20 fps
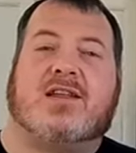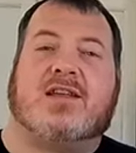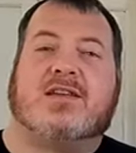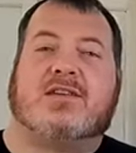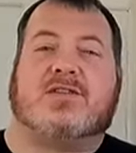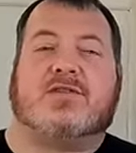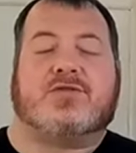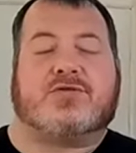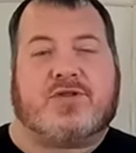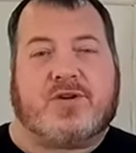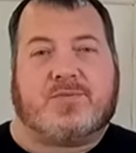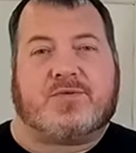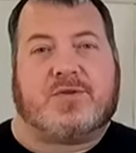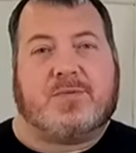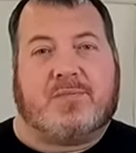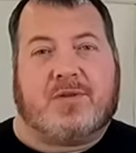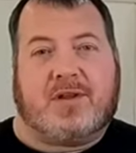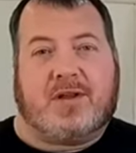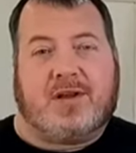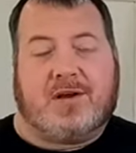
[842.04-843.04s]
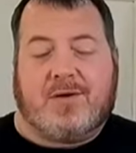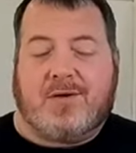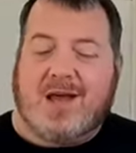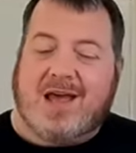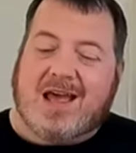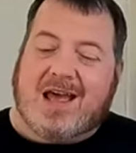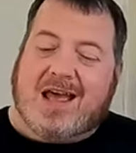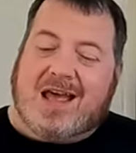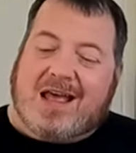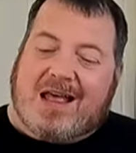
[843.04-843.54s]
the links in the description below.
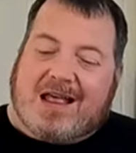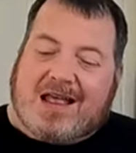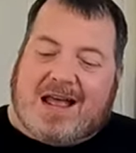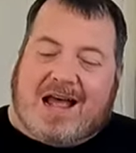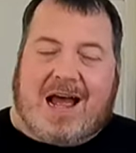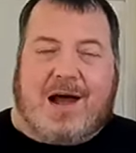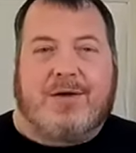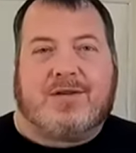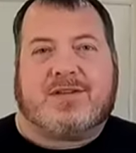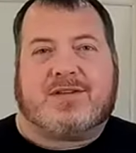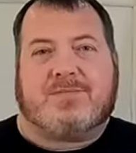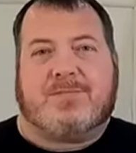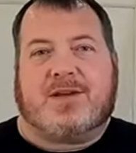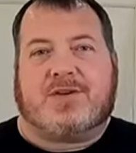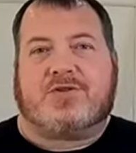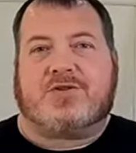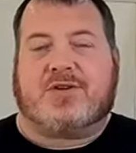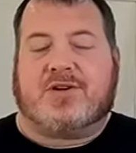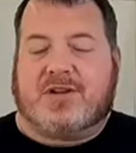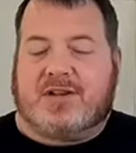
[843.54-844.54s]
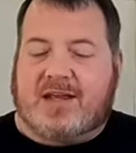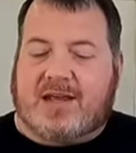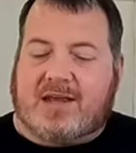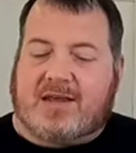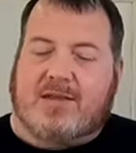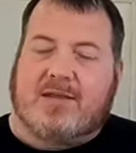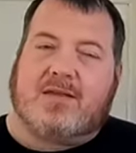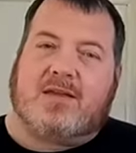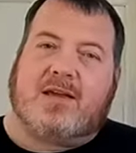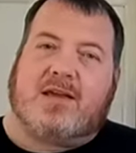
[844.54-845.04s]
I'll make sure to link
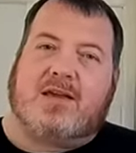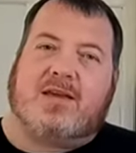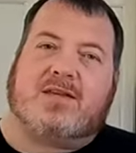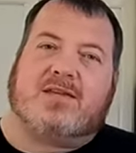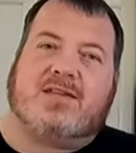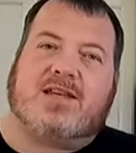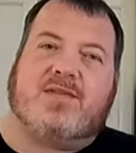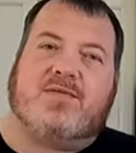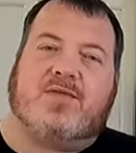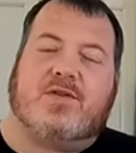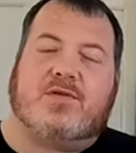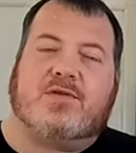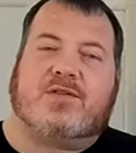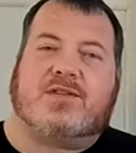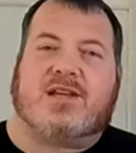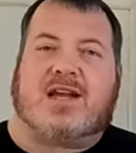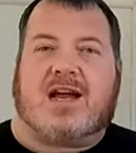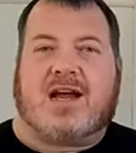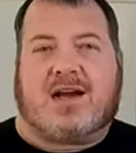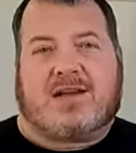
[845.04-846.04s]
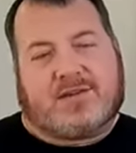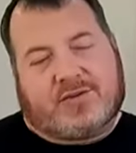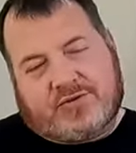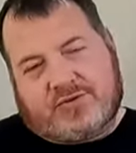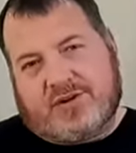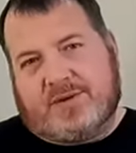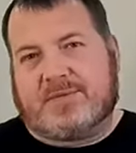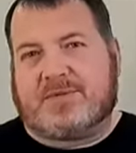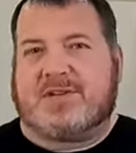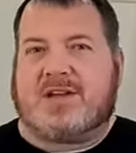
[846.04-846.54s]
the seafood stock, the
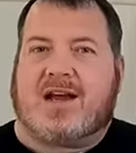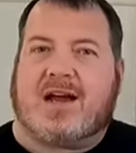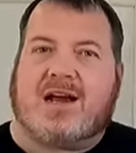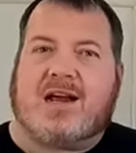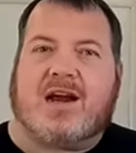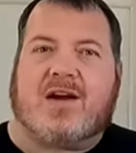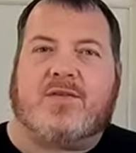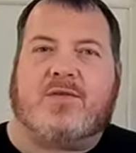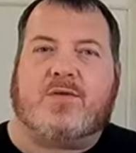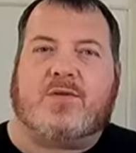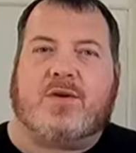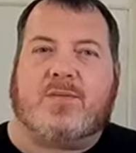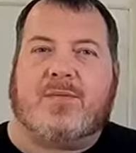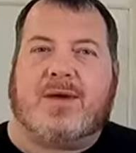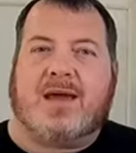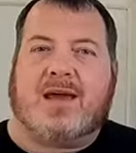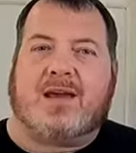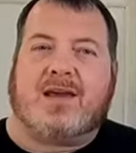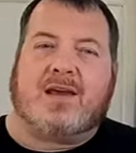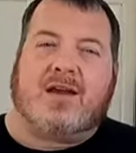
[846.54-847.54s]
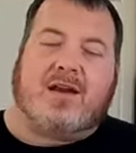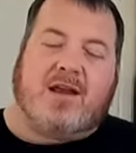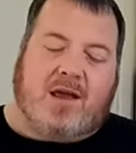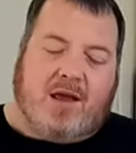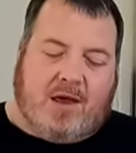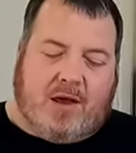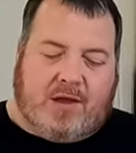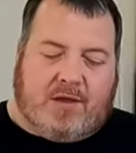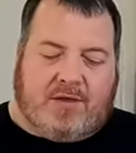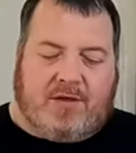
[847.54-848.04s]
shrimp stock, however you want to make it.
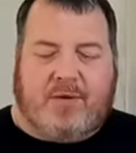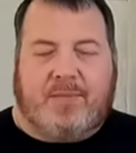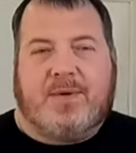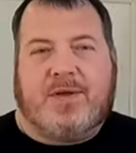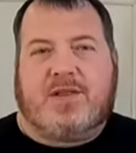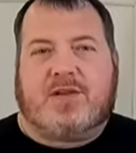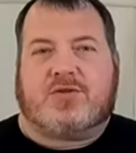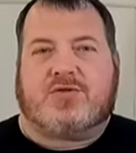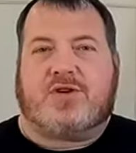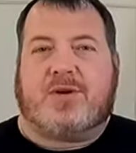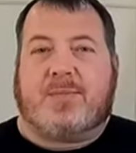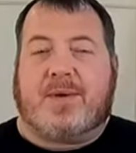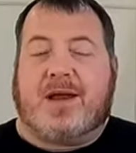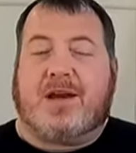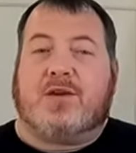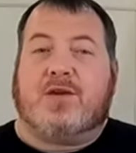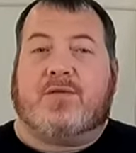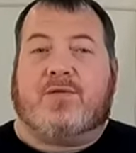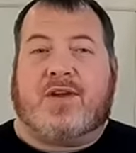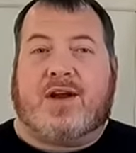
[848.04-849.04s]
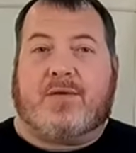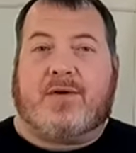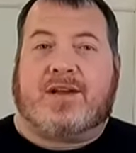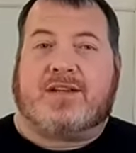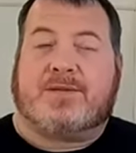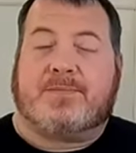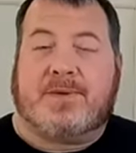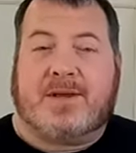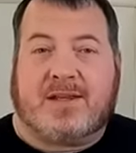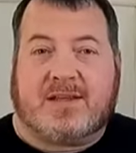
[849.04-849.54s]
There'll be the shrimp etouffee
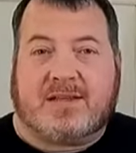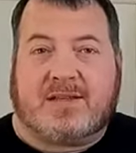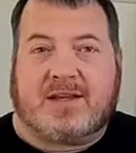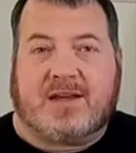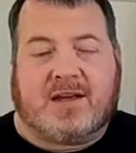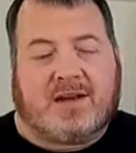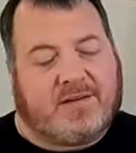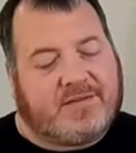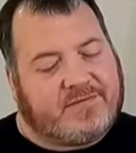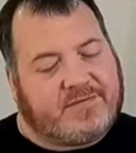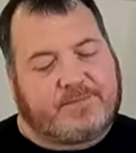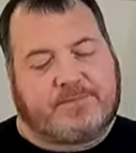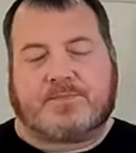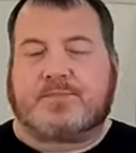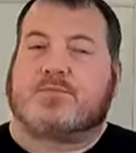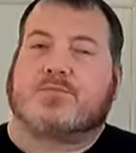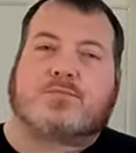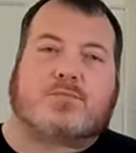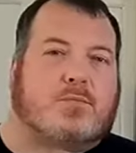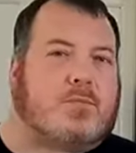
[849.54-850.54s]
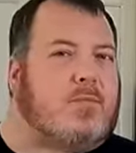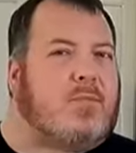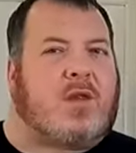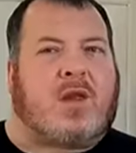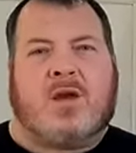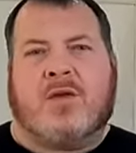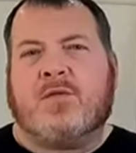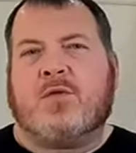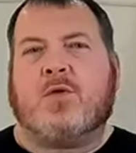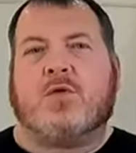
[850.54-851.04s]
recipe itself.
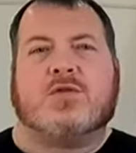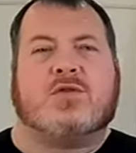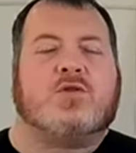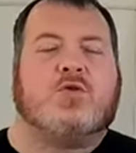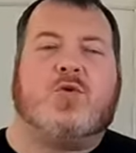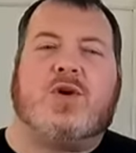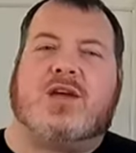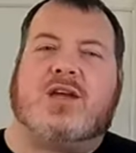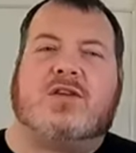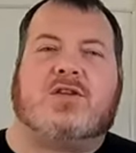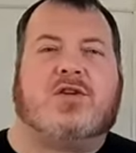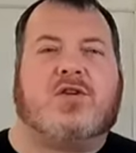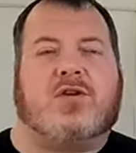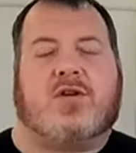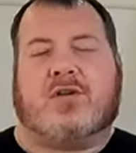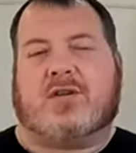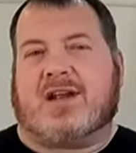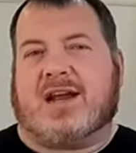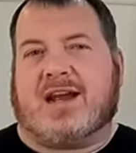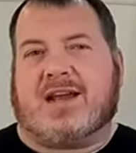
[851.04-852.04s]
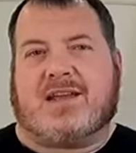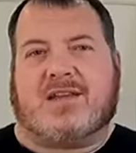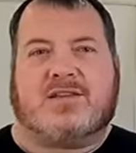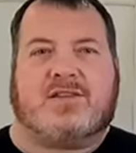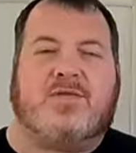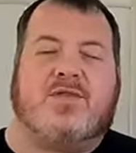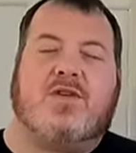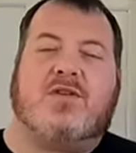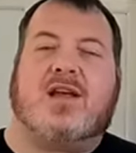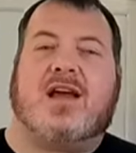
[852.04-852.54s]
Of course, tweak it to your own
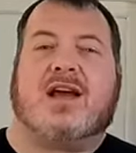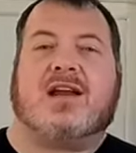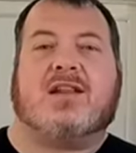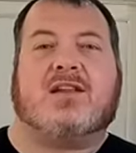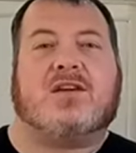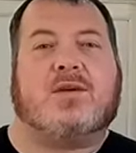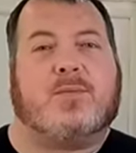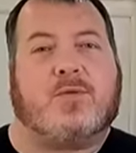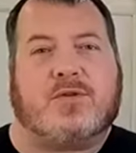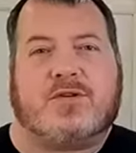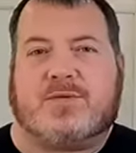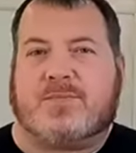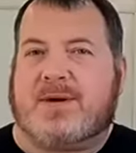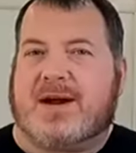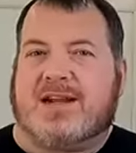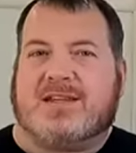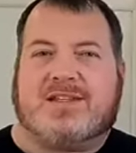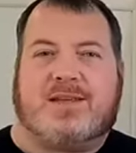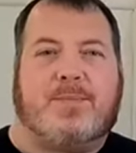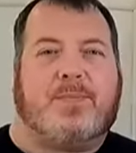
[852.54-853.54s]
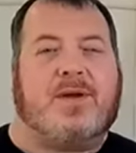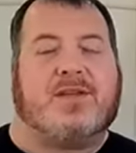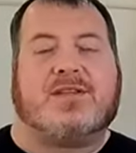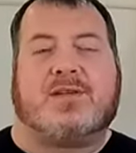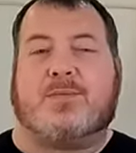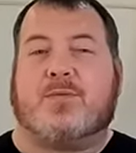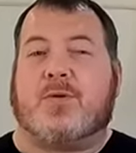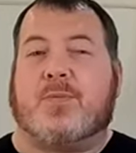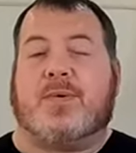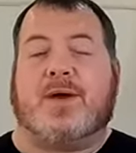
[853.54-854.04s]
likings. If you like it a little more spicy, put
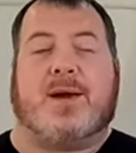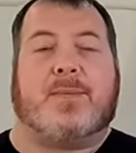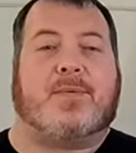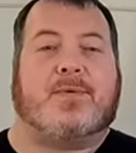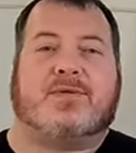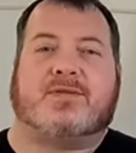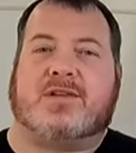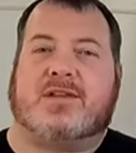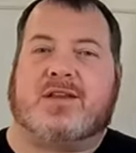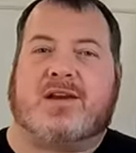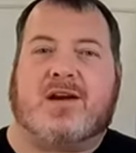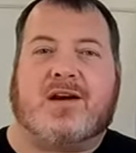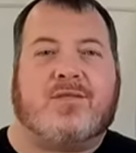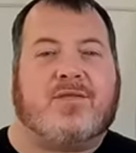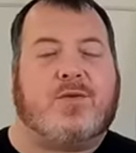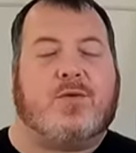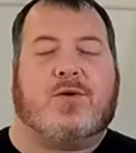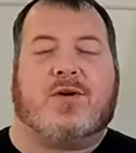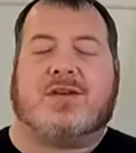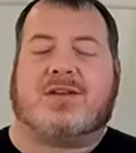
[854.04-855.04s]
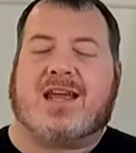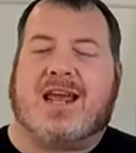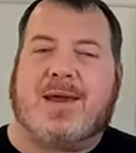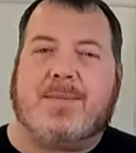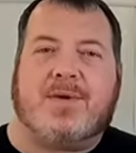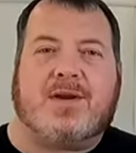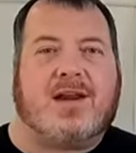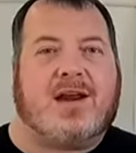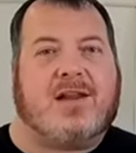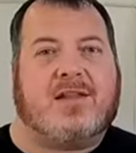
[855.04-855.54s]
some more peppers in there. If you want to
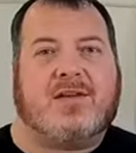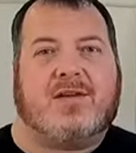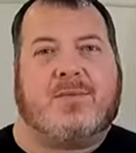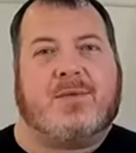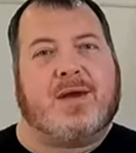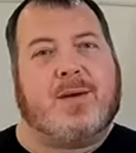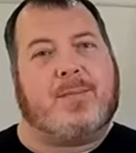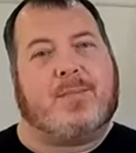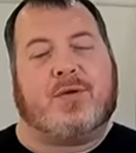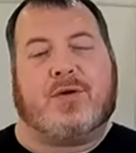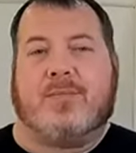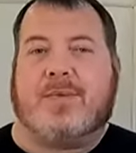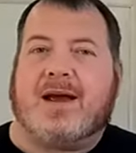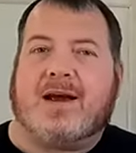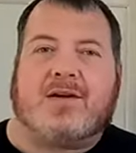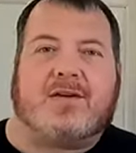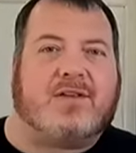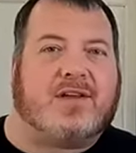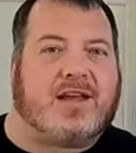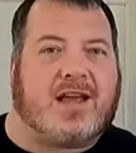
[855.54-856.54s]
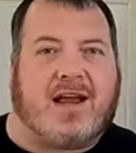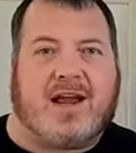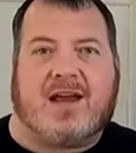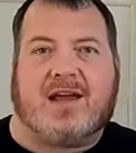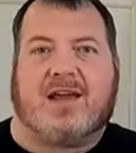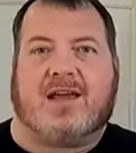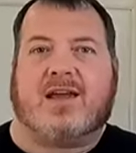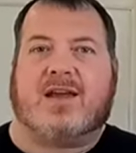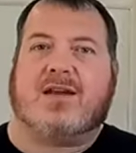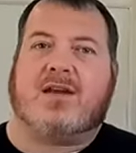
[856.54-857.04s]
tame it down a little bit, pull back on the
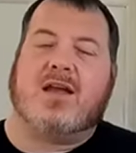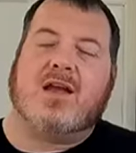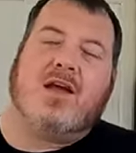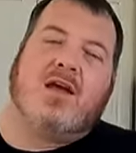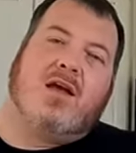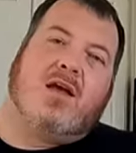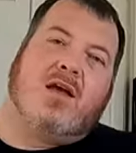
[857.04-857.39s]
cayenne.